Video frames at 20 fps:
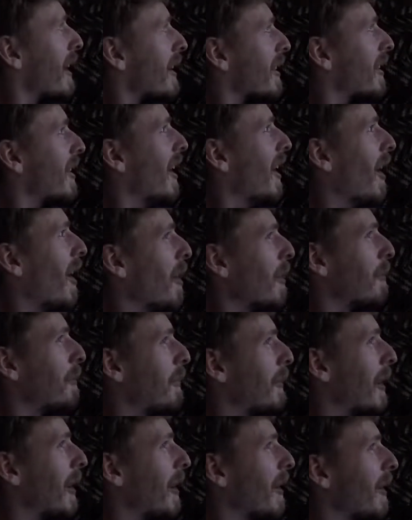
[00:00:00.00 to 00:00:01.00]

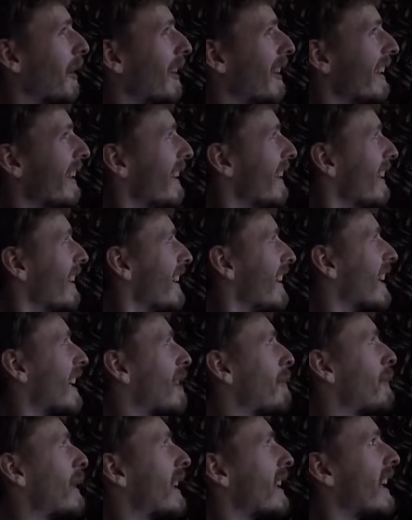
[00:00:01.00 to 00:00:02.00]
GoPro and
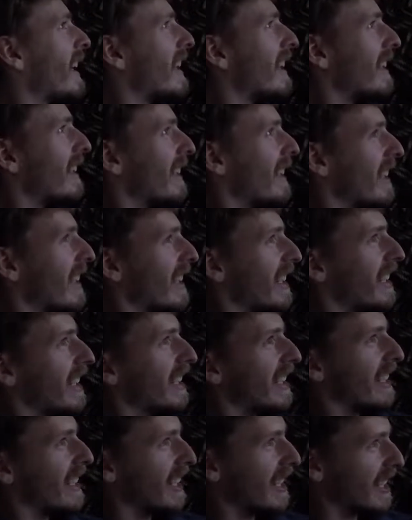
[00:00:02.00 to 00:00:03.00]
be like,
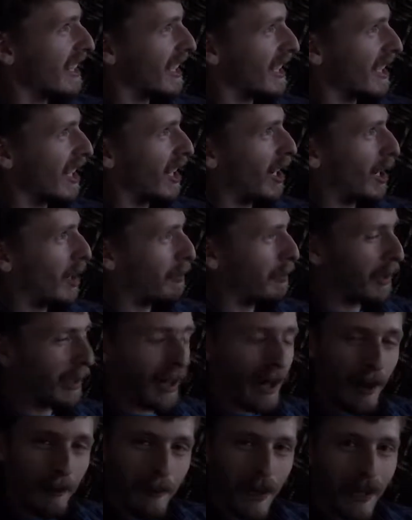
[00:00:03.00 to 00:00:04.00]
get the GoPro
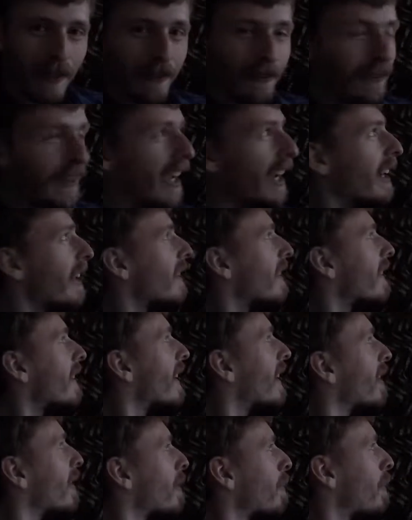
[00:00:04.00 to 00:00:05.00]
on my face.
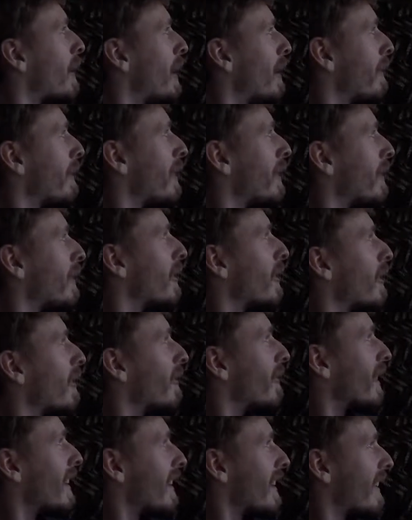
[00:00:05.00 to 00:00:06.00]
I was probably
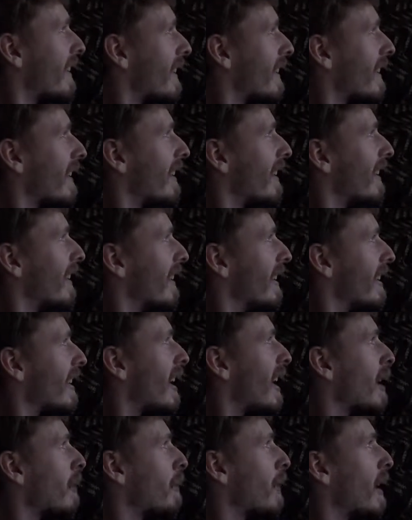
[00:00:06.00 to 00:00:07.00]
nervous.
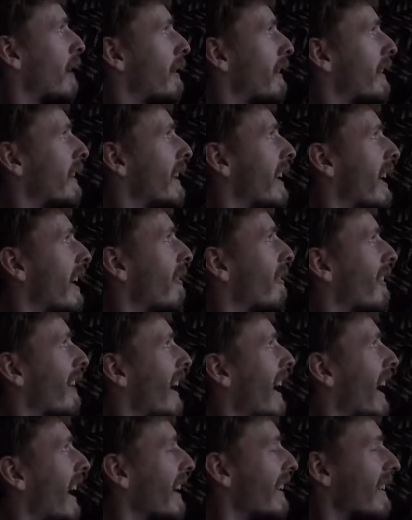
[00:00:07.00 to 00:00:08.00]
I probably never
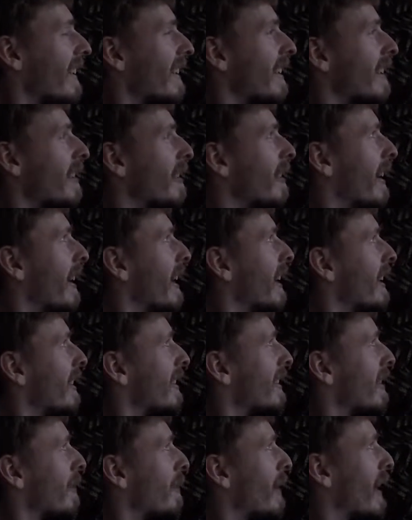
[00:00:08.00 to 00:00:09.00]
asked you, hey, do
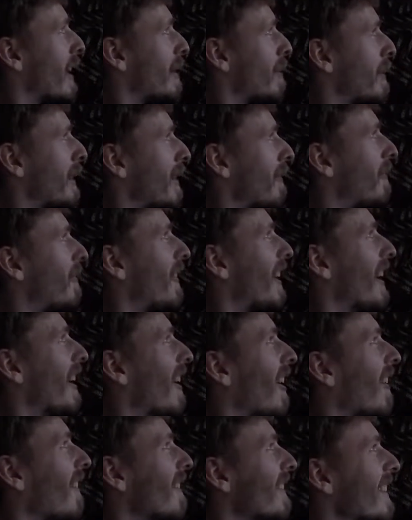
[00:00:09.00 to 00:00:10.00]
you mind being
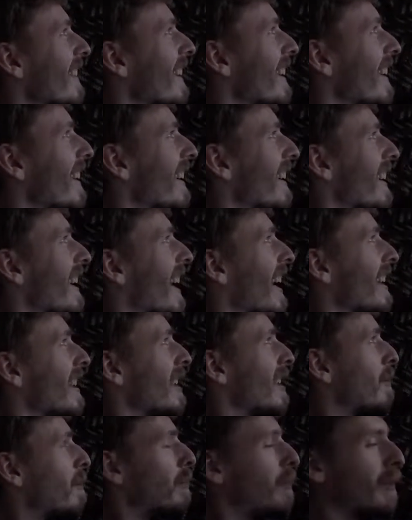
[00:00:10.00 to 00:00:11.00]
filmed? I
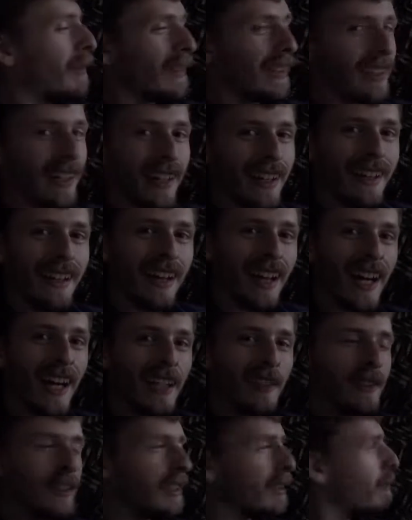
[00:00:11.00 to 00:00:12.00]
did put, I
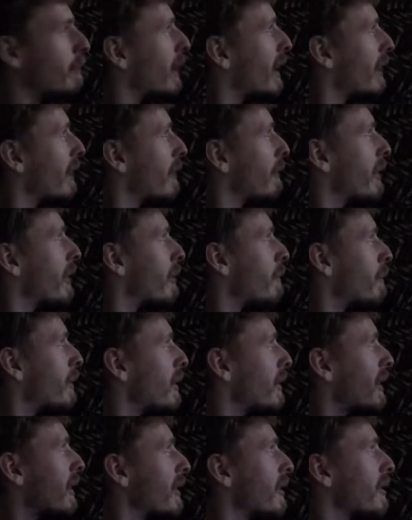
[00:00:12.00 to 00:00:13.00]
did probably what, put you
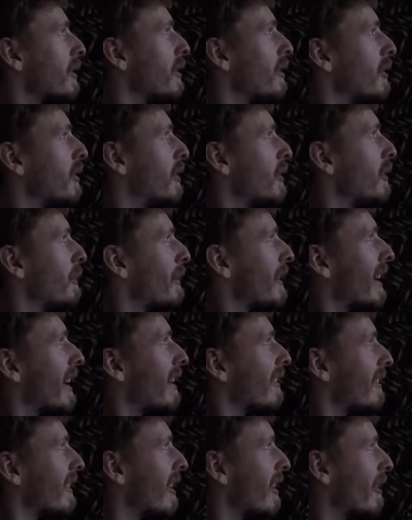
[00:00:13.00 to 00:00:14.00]
on YouTube without
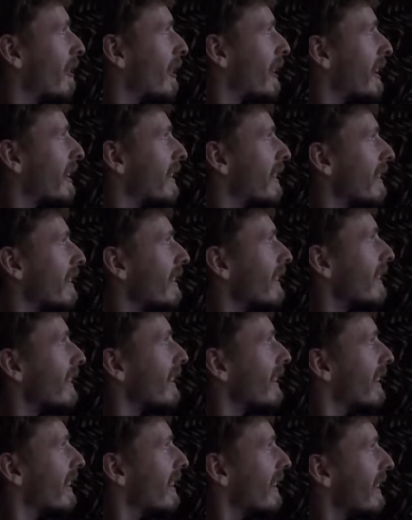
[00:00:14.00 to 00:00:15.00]
knowing. I
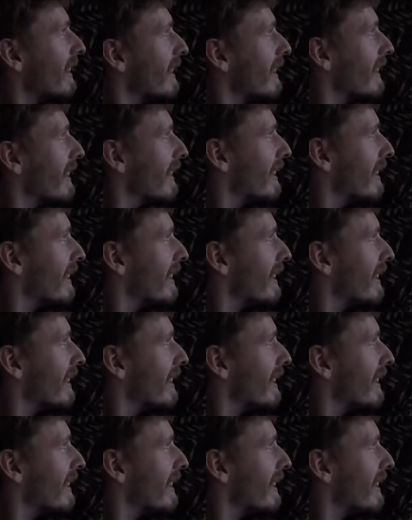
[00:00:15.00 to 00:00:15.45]
didn't care.